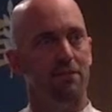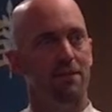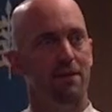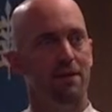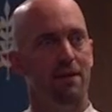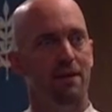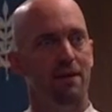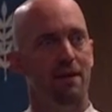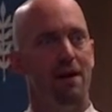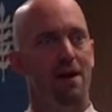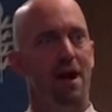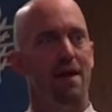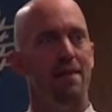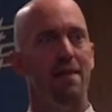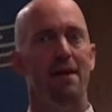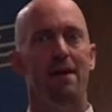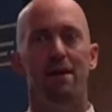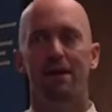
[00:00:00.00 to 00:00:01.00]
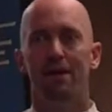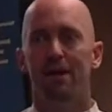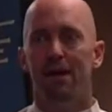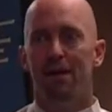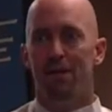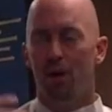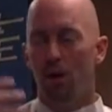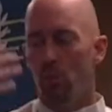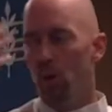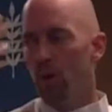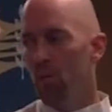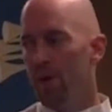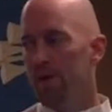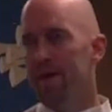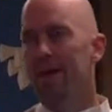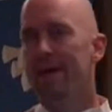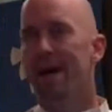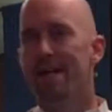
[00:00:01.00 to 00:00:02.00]
gift. And they are, they're one
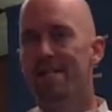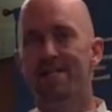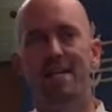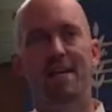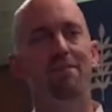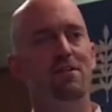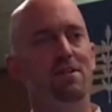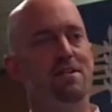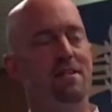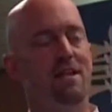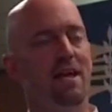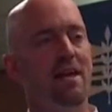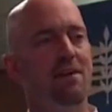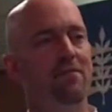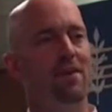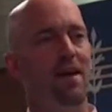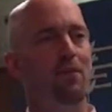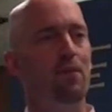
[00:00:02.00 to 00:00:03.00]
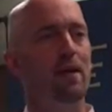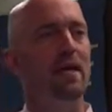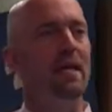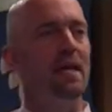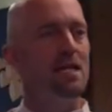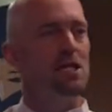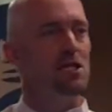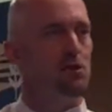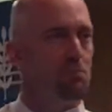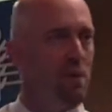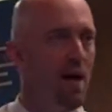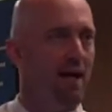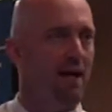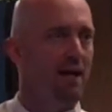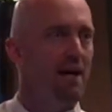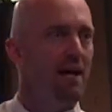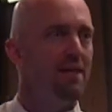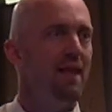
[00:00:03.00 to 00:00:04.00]
way that God has given us a gift, and we can
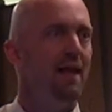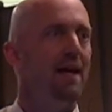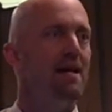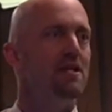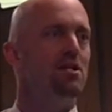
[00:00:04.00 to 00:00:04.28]
expect that